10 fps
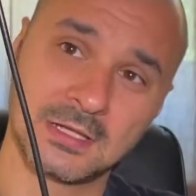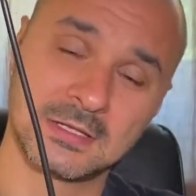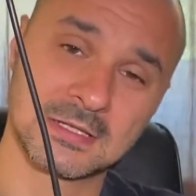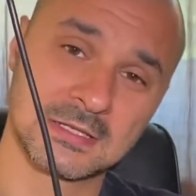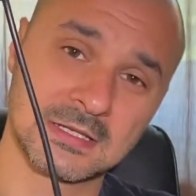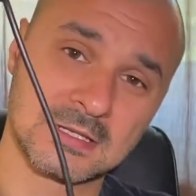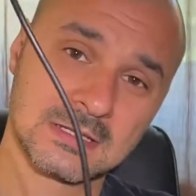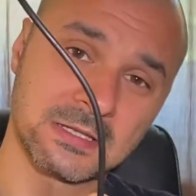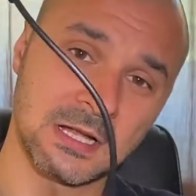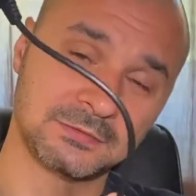This is
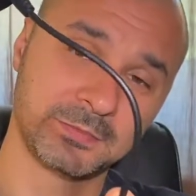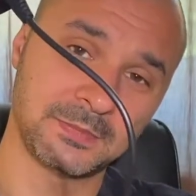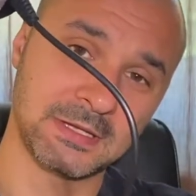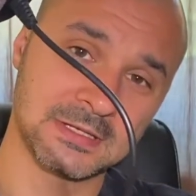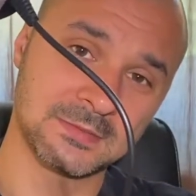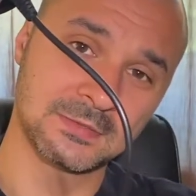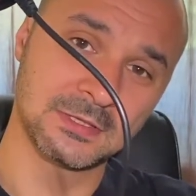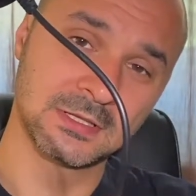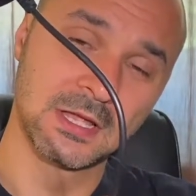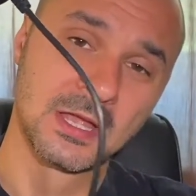not
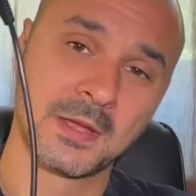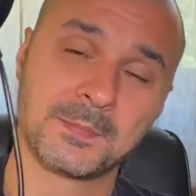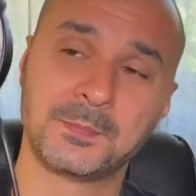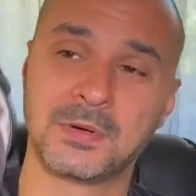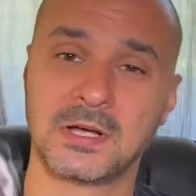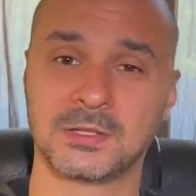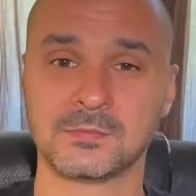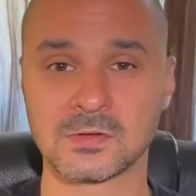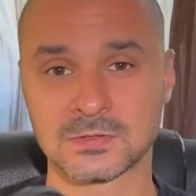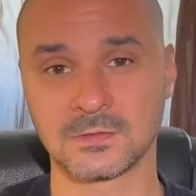replaceable, but
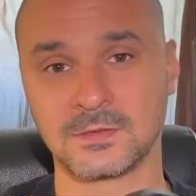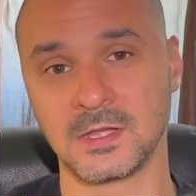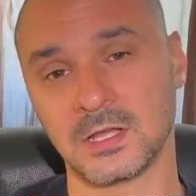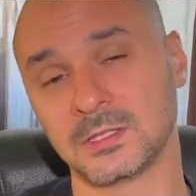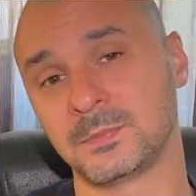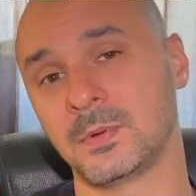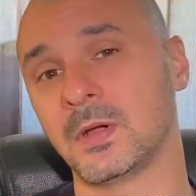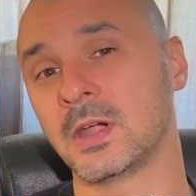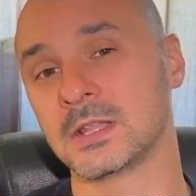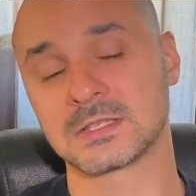most of the other
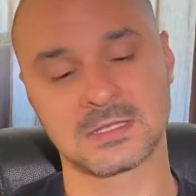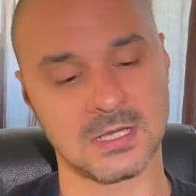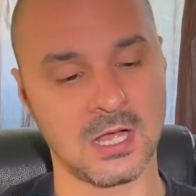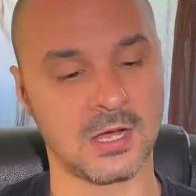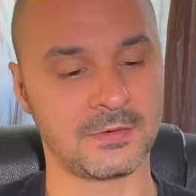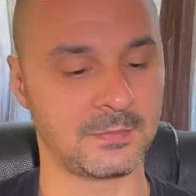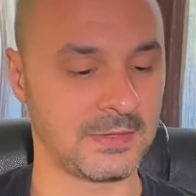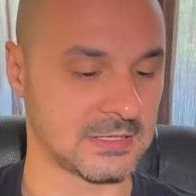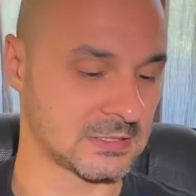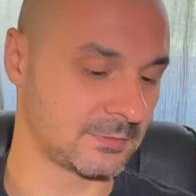parts are
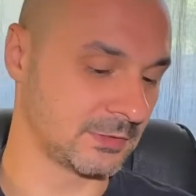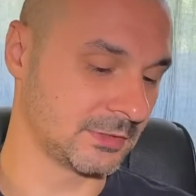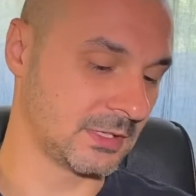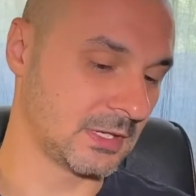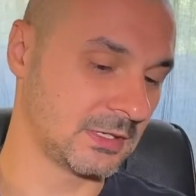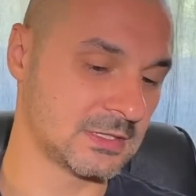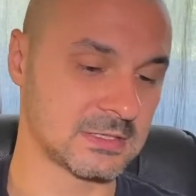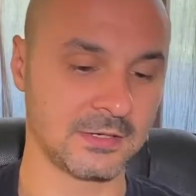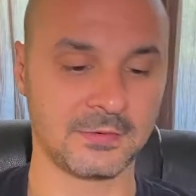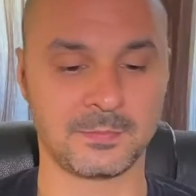replaceable. You can
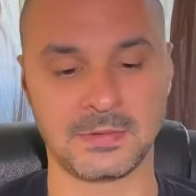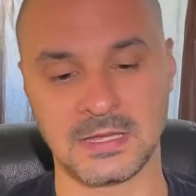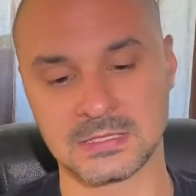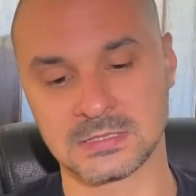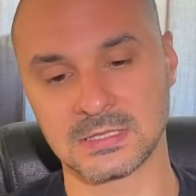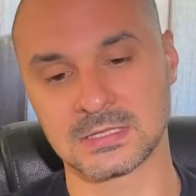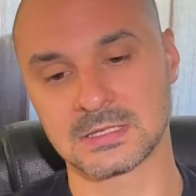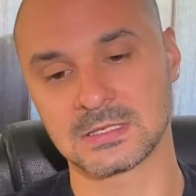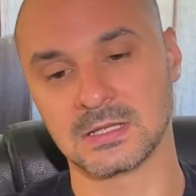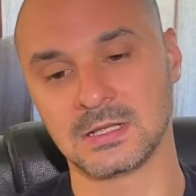easily replace
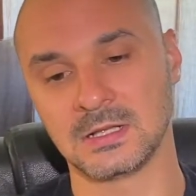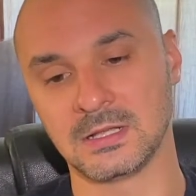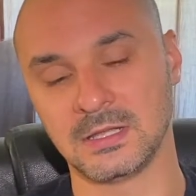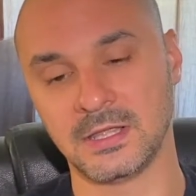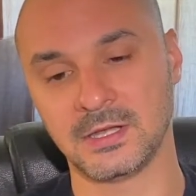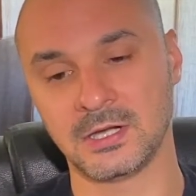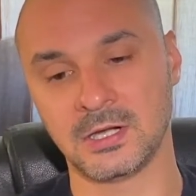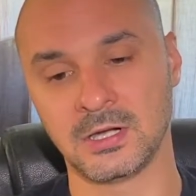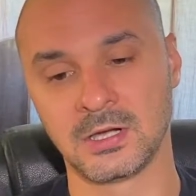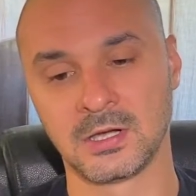this
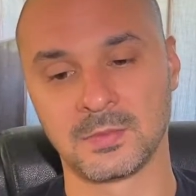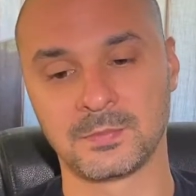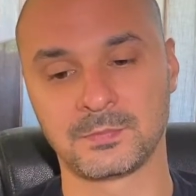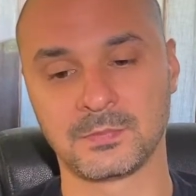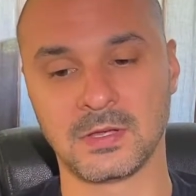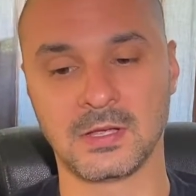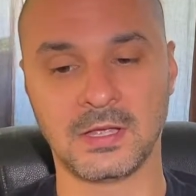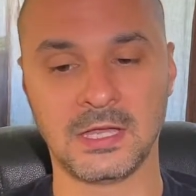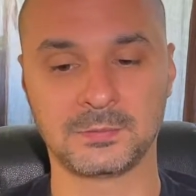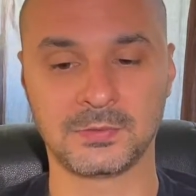leather head